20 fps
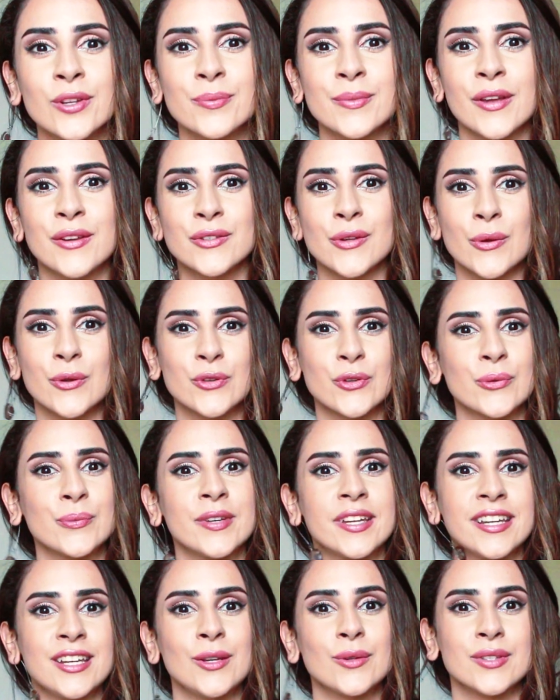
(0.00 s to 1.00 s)
with me on social
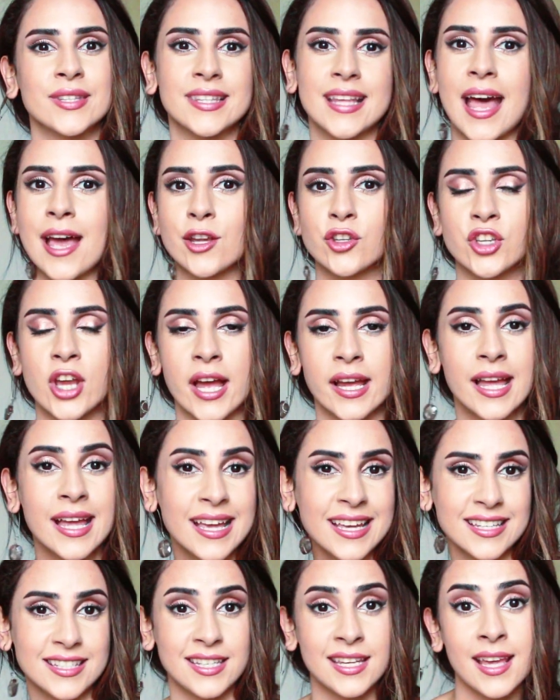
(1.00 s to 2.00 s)
media using the hashtag
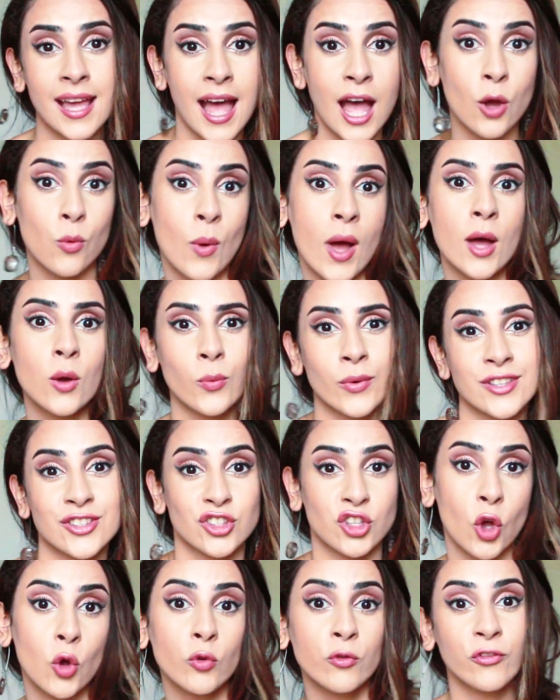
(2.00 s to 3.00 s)
DIY with
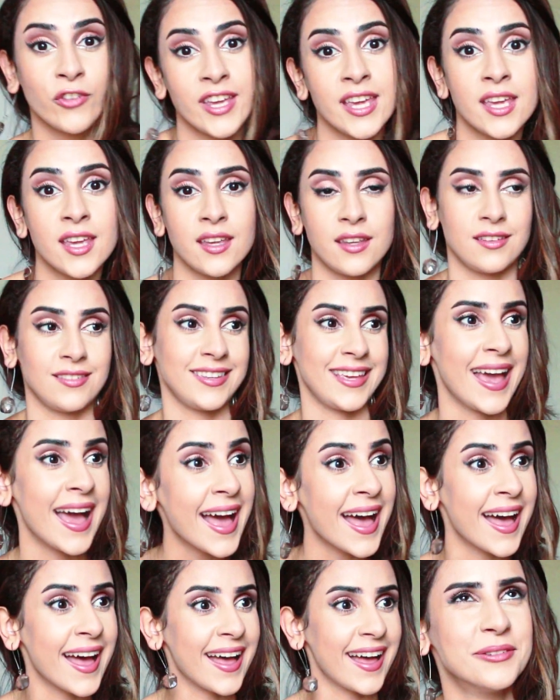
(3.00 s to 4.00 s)
Sophie.
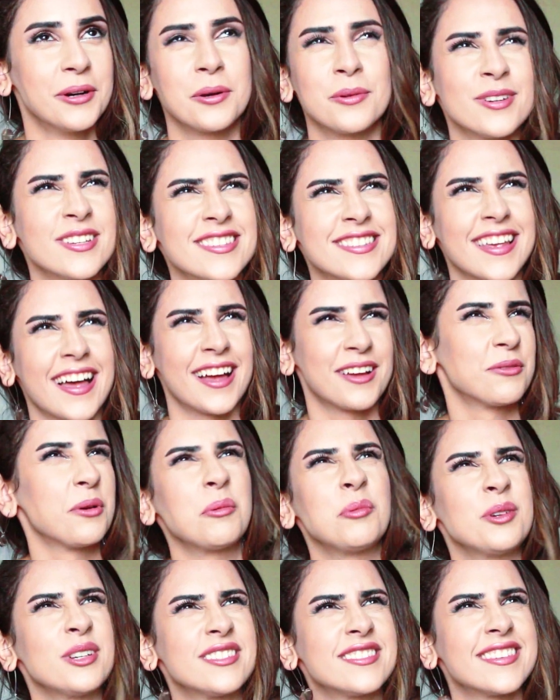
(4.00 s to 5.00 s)
Yeah, what was that?
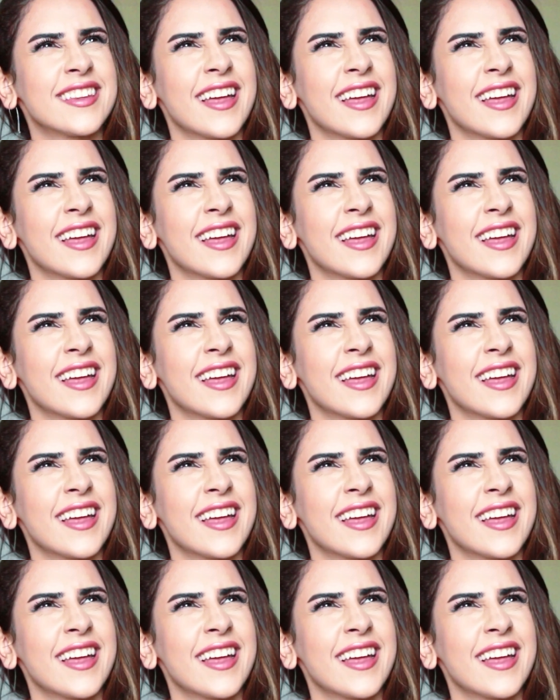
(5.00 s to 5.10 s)
What was